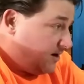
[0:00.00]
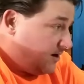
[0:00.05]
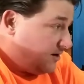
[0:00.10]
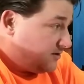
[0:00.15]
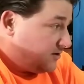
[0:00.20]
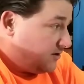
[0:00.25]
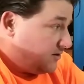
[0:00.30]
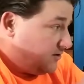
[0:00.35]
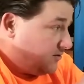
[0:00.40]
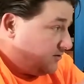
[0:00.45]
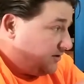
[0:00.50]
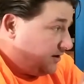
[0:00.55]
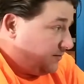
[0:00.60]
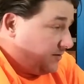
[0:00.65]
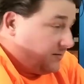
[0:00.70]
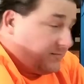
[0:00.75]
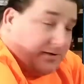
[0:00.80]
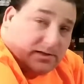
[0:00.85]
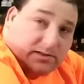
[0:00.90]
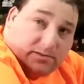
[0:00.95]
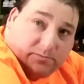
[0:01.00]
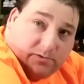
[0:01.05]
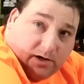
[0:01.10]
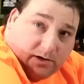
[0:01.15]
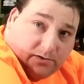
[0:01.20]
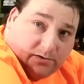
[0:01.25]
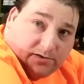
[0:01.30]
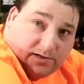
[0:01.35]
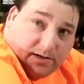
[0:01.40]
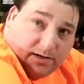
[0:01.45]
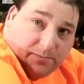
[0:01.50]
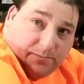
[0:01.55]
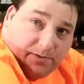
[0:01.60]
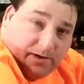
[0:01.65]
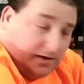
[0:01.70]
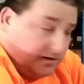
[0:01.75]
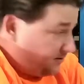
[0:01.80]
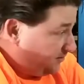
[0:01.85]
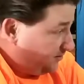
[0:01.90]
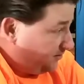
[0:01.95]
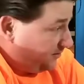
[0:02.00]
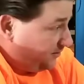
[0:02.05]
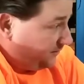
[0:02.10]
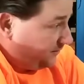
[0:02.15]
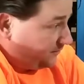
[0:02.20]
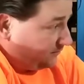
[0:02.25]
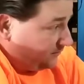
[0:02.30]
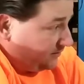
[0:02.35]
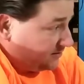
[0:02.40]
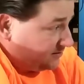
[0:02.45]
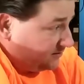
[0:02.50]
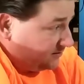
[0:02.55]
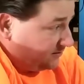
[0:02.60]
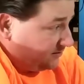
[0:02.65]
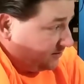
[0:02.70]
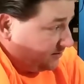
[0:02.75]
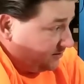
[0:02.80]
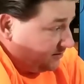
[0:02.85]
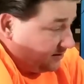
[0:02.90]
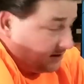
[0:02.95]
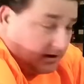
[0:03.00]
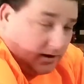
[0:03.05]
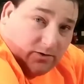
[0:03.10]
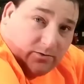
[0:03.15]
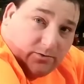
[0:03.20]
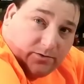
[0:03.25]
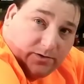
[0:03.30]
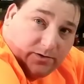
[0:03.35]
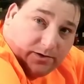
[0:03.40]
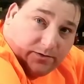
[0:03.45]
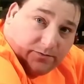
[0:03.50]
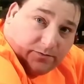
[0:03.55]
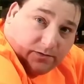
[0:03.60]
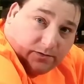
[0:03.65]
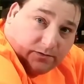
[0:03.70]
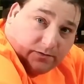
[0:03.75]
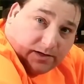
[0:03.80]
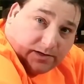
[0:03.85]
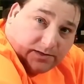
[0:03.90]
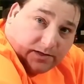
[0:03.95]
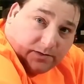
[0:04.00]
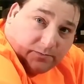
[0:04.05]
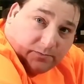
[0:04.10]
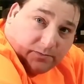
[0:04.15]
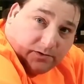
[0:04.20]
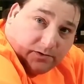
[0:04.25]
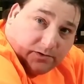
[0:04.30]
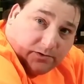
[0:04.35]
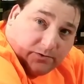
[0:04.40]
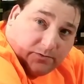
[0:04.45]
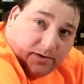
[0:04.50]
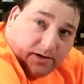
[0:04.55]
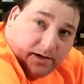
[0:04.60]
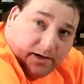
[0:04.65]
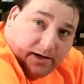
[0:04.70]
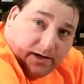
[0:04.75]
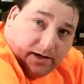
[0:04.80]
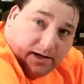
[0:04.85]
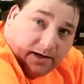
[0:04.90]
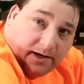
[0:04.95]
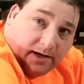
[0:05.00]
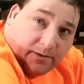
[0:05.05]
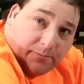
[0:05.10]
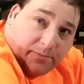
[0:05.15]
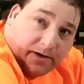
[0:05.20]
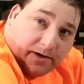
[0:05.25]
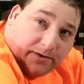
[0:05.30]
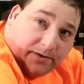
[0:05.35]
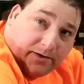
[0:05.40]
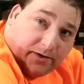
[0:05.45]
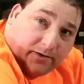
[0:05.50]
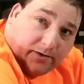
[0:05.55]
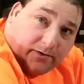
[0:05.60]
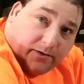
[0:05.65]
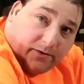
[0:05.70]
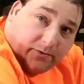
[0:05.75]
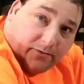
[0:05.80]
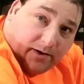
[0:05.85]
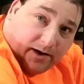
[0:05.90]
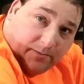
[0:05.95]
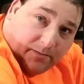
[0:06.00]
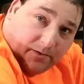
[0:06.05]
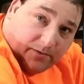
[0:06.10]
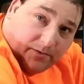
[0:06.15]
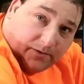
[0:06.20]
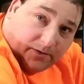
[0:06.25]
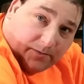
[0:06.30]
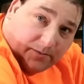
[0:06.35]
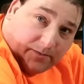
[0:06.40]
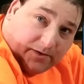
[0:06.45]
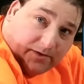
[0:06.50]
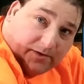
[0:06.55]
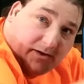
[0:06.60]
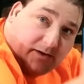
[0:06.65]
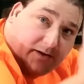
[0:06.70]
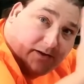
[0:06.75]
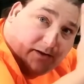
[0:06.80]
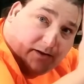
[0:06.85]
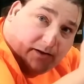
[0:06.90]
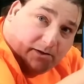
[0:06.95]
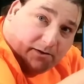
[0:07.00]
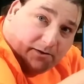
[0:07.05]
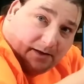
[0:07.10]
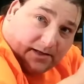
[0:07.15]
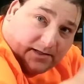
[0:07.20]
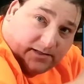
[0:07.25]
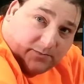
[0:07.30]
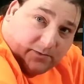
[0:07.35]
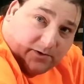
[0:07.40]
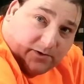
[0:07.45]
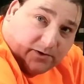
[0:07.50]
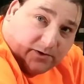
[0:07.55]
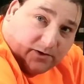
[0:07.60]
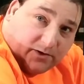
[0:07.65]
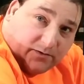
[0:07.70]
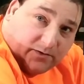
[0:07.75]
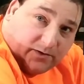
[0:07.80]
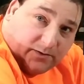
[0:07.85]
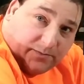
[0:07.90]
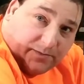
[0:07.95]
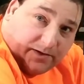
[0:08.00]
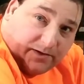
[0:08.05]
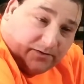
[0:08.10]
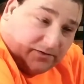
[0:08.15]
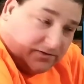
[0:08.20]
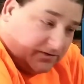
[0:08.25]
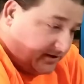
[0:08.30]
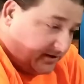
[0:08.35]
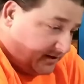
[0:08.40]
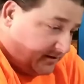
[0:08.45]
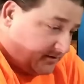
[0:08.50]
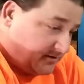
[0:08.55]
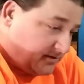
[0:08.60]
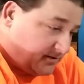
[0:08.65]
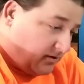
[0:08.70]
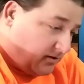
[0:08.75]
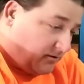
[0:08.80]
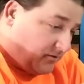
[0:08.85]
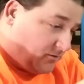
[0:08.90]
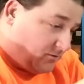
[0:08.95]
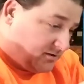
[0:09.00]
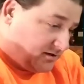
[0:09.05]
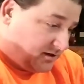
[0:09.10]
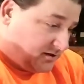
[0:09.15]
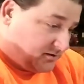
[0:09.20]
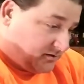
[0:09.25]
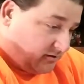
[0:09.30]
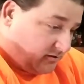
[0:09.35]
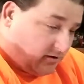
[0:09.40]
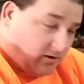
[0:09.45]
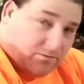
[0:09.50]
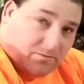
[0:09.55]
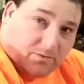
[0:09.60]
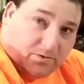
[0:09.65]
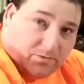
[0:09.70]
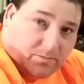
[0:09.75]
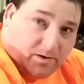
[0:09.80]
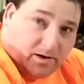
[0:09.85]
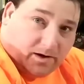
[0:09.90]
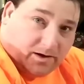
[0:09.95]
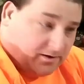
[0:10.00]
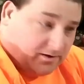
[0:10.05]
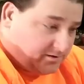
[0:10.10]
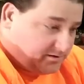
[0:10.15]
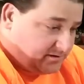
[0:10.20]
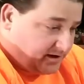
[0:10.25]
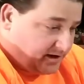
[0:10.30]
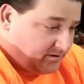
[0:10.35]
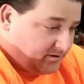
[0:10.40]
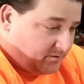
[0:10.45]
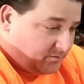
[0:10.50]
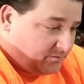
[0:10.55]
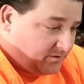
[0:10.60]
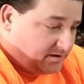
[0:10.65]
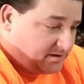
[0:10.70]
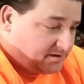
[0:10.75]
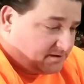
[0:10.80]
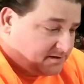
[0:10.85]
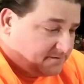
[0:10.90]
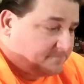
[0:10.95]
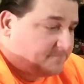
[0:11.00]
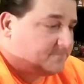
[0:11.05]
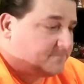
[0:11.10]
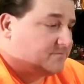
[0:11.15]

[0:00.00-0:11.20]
So then we picked some colors. I picked the fluorescent yellow, the fluorescent blue, and I picked their rainbow filament. That's the one you're going to really be interested in. So of course I start off with my standard prints.